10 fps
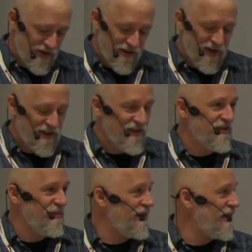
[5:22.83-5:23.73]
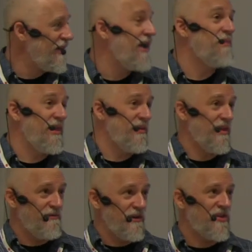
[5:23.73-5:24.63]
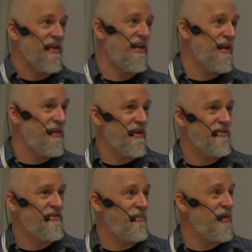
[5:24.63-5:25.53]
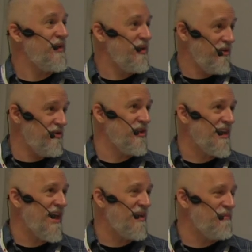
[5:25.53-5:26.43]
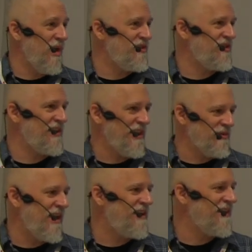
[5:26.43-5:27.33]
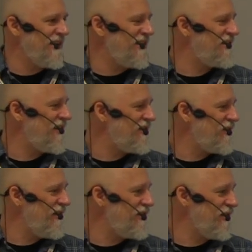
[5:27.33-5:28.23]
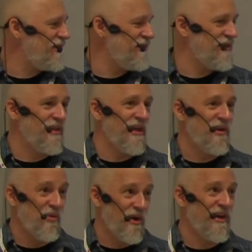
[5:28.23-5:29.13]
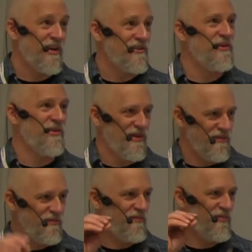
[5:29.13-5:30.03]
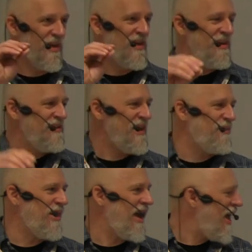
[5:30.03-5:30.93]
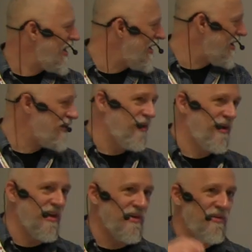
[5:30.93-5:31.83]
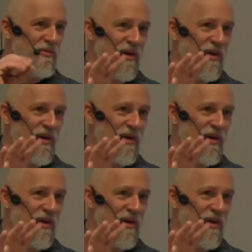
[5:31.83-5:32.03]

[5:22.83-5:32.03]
course, is the accessibility. Th- and by the way, the functionality thing is something we usually get mostly right, at least in, ter- in terms of the thing working. So you tap on a heading in an accordion,